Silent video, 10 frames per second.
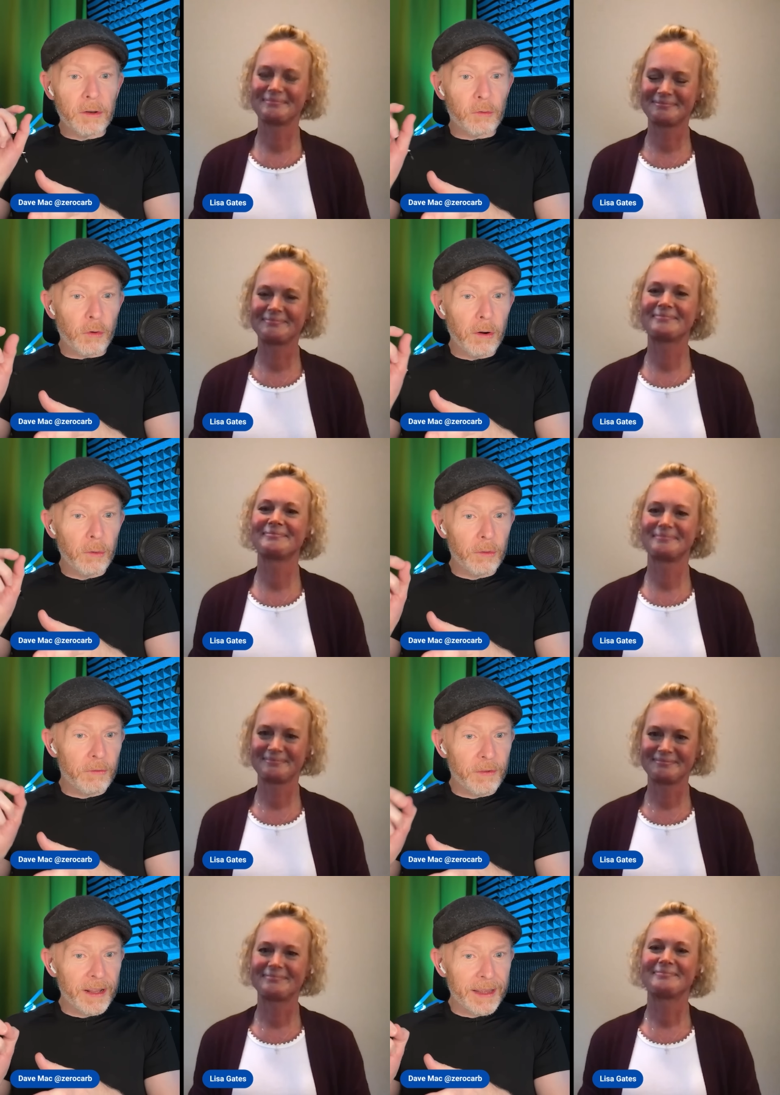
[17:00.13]
Speaker 1: control the
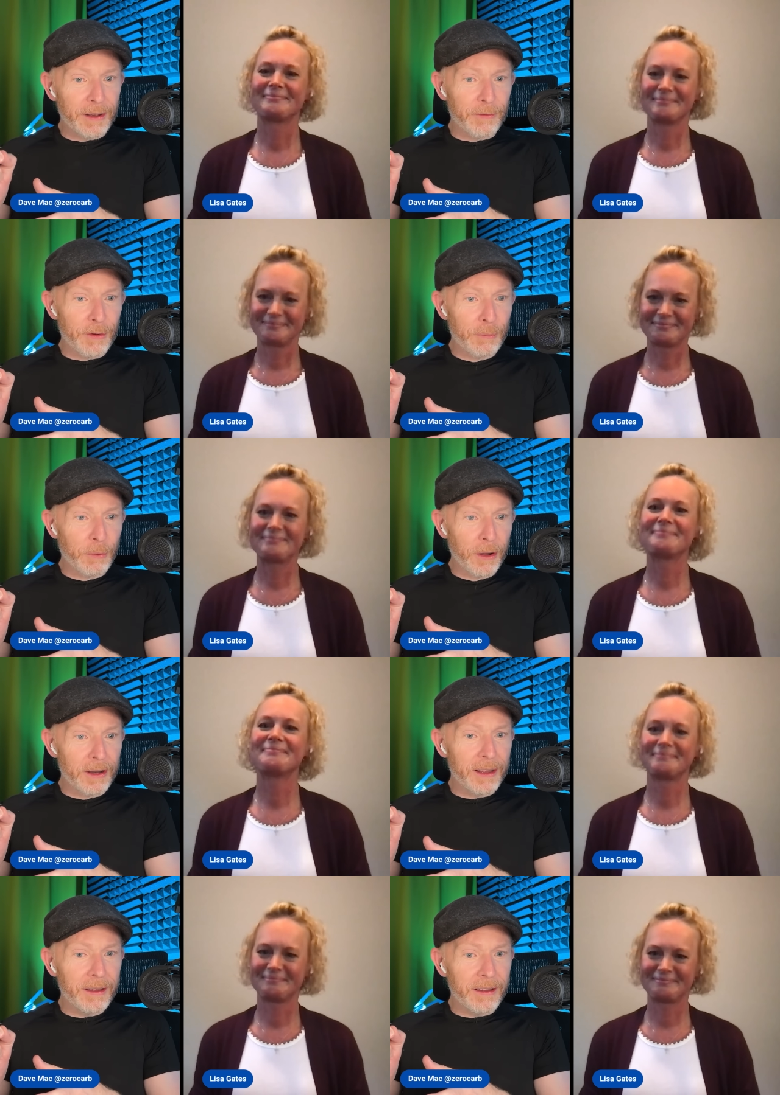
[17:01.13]
feeling of your
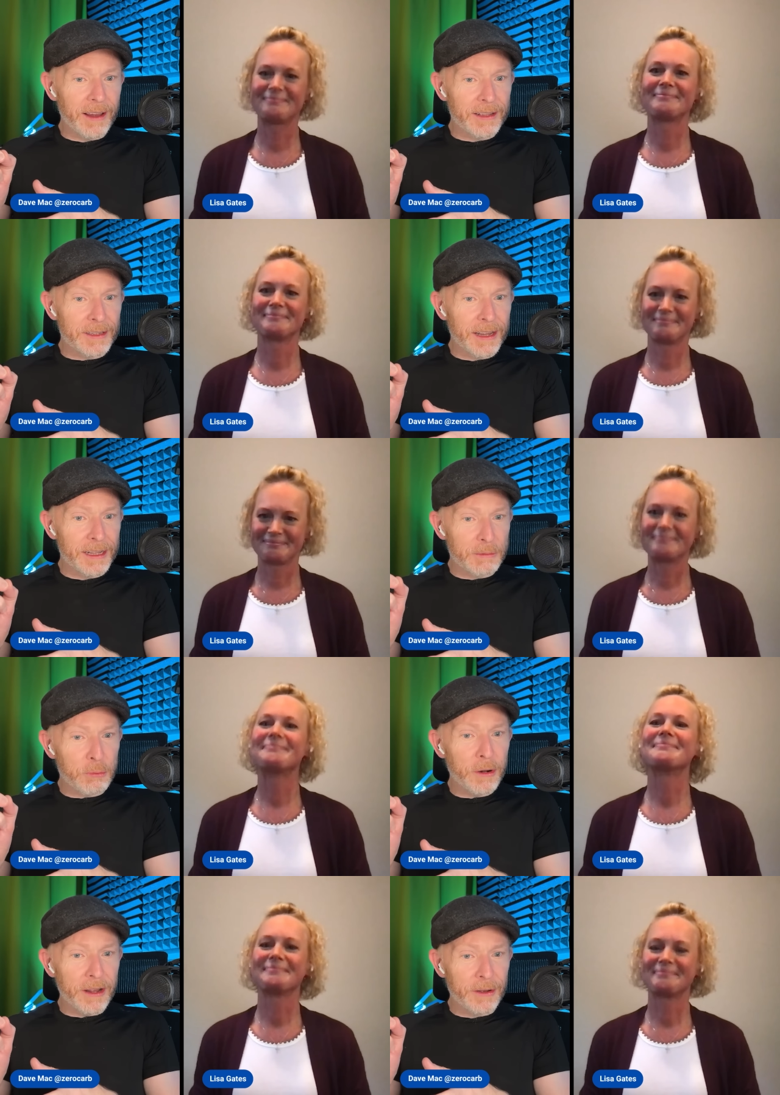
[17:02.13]
body. It's it's
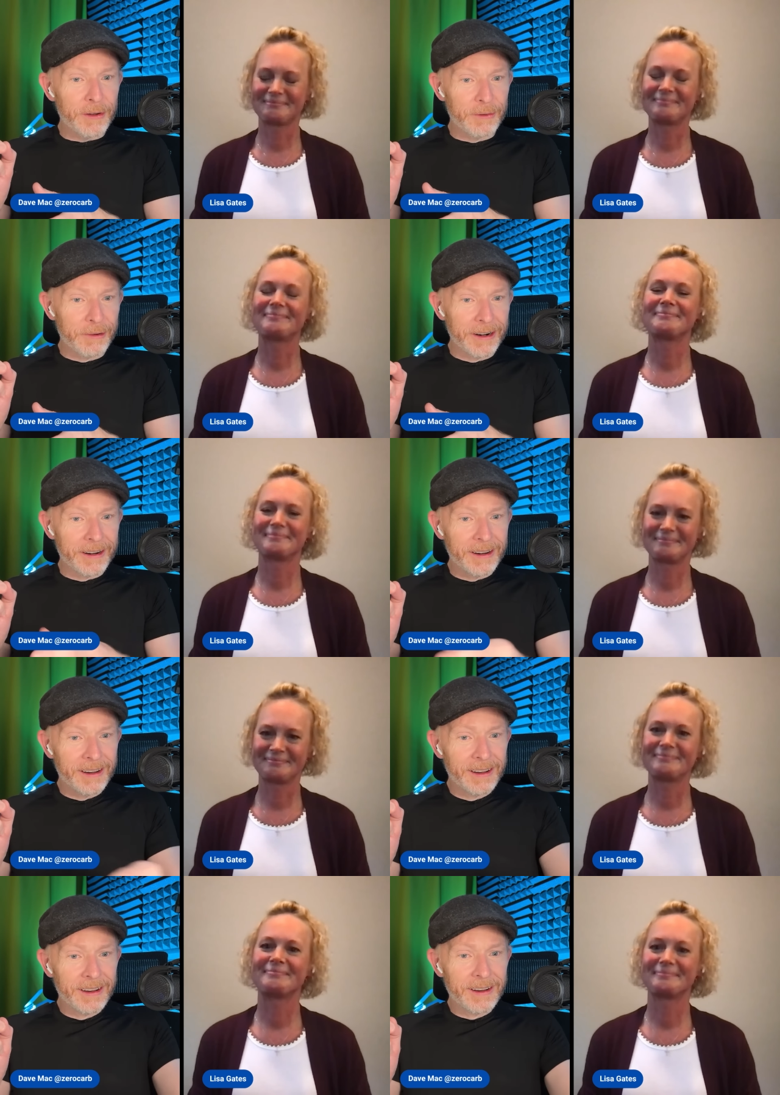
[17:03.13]
pretty good, right?
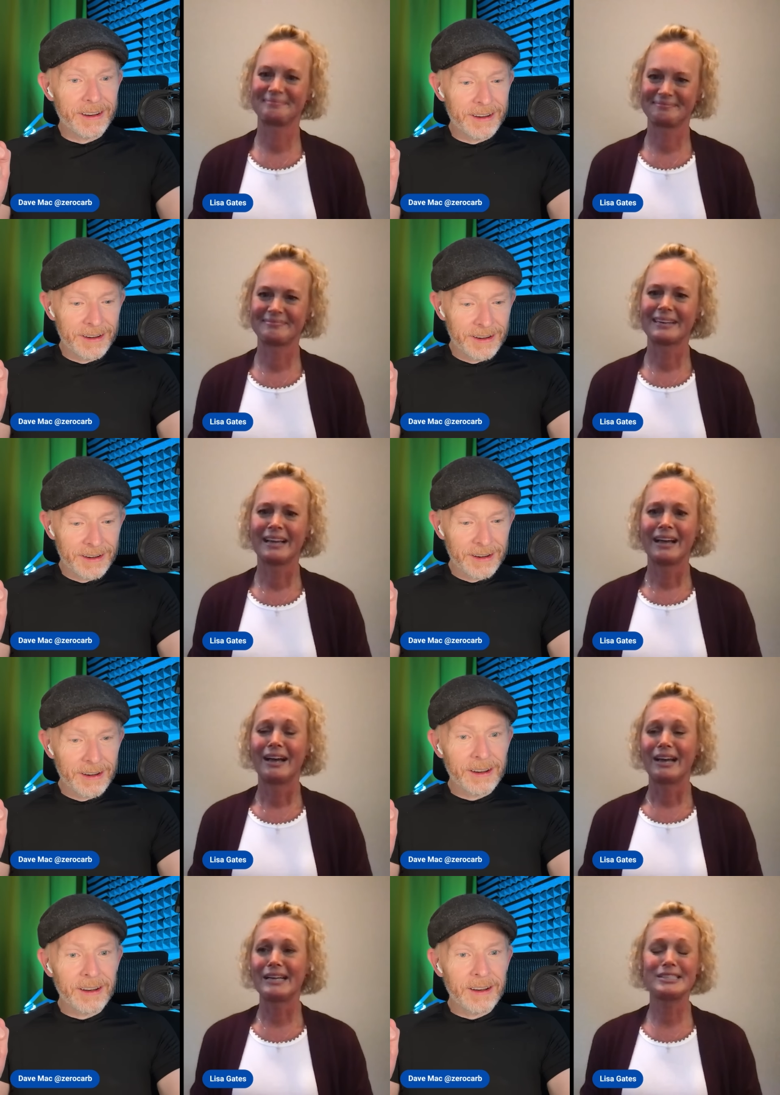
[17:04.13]

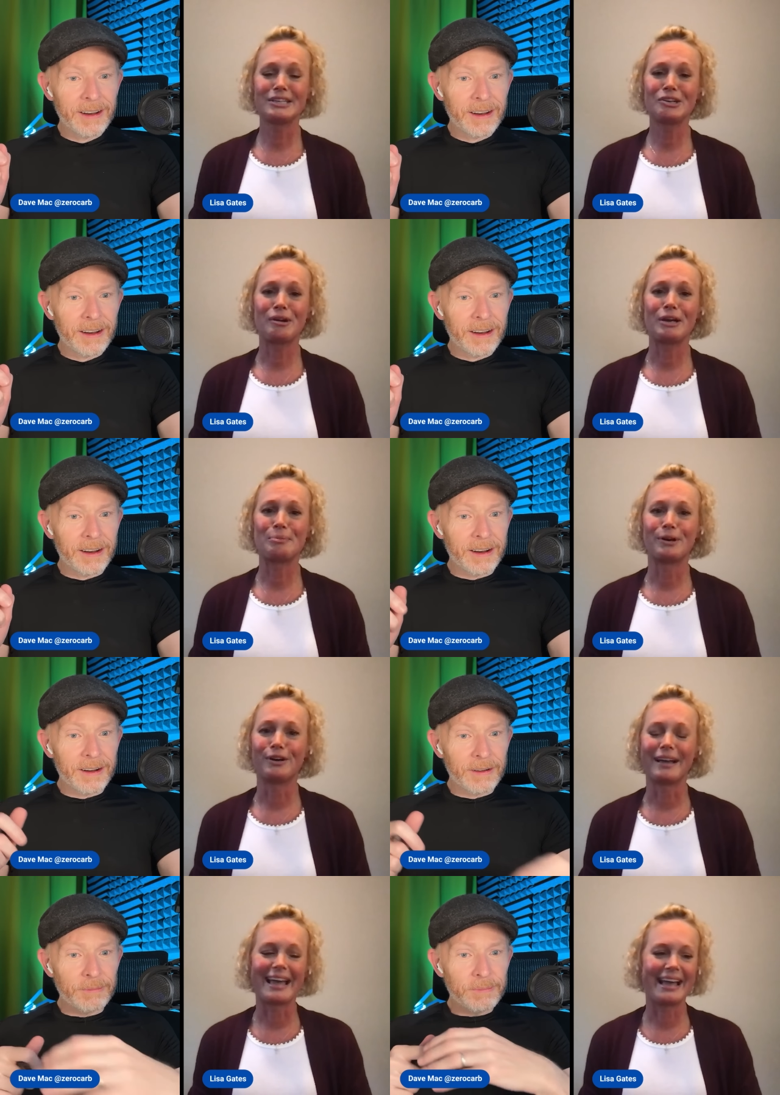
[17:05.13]
Speaker 2: It's
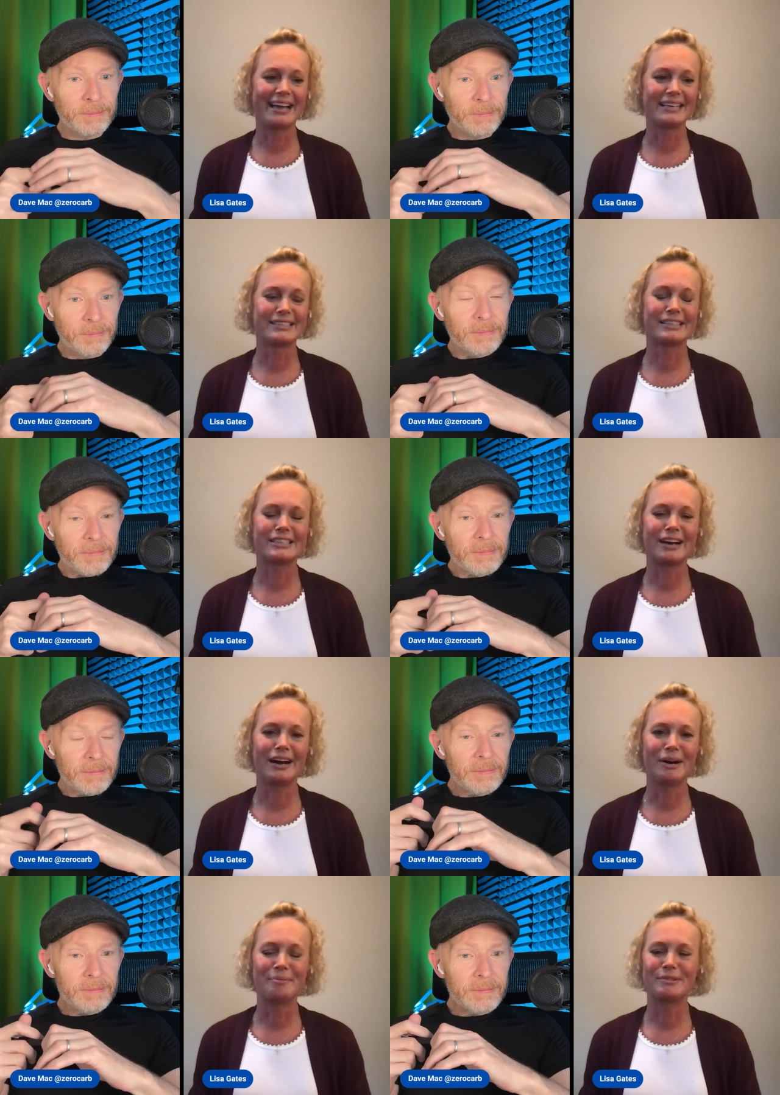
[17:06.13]
incredible. And
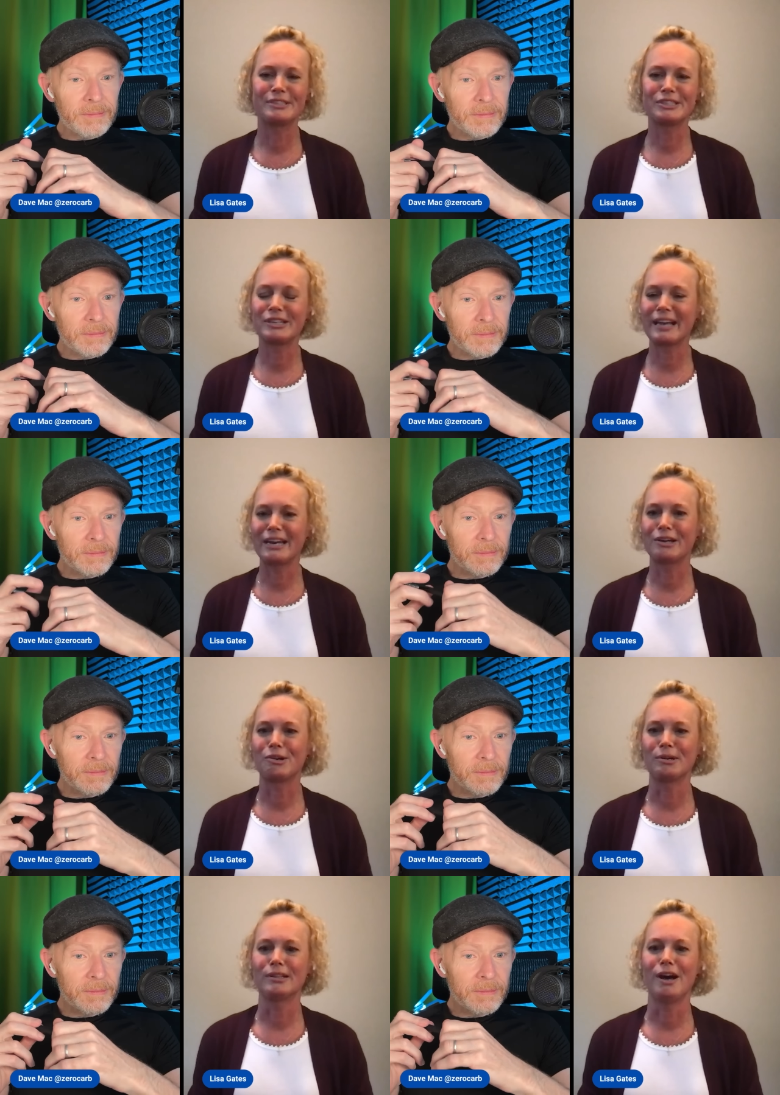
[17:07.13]
um, just to kind of
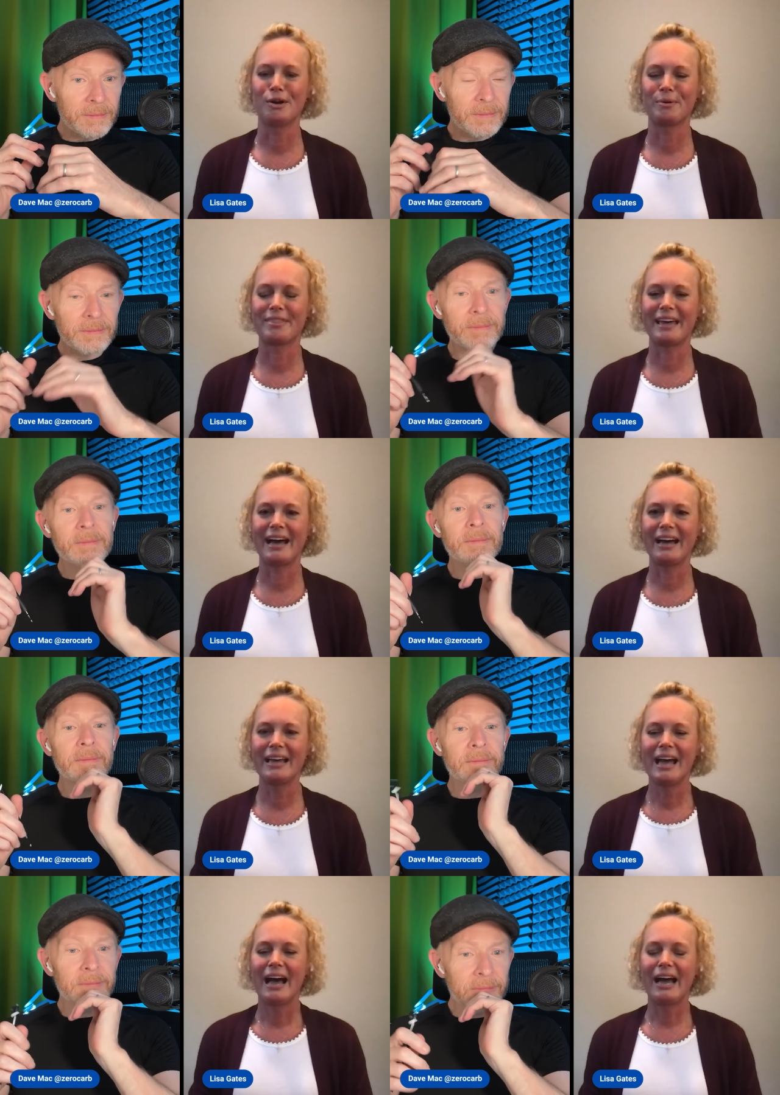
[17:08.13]
go along with that,
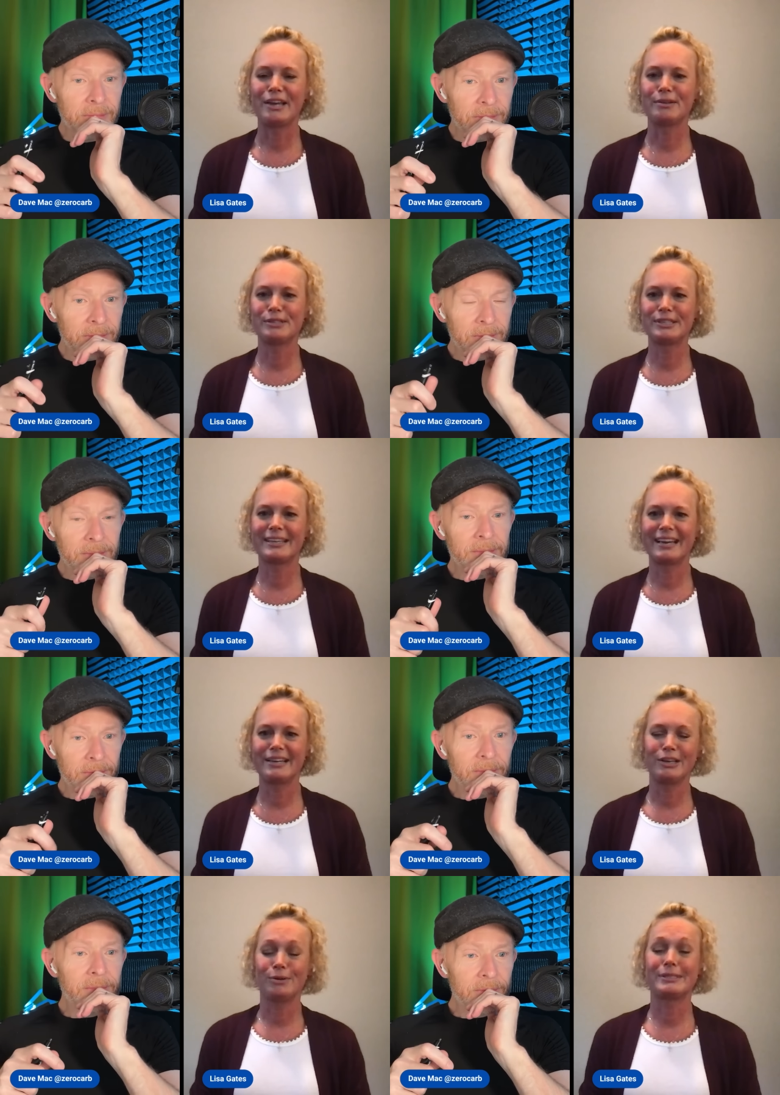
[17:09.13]
I used to
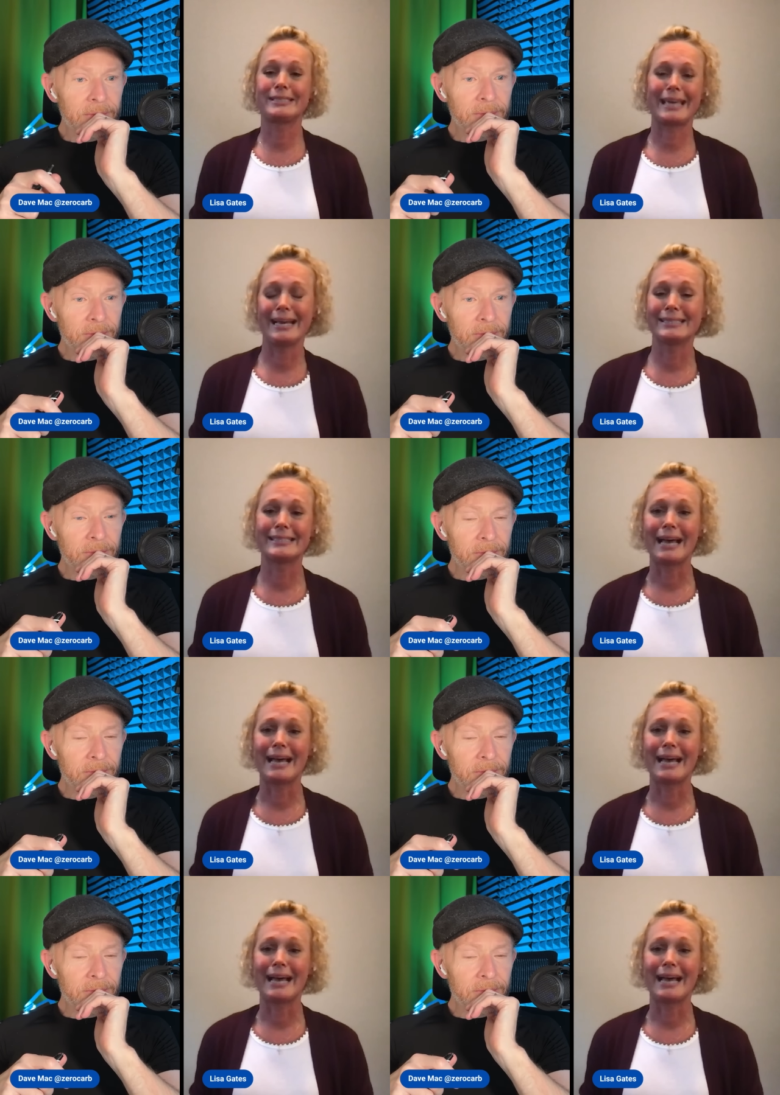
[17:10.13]
get, you know, scan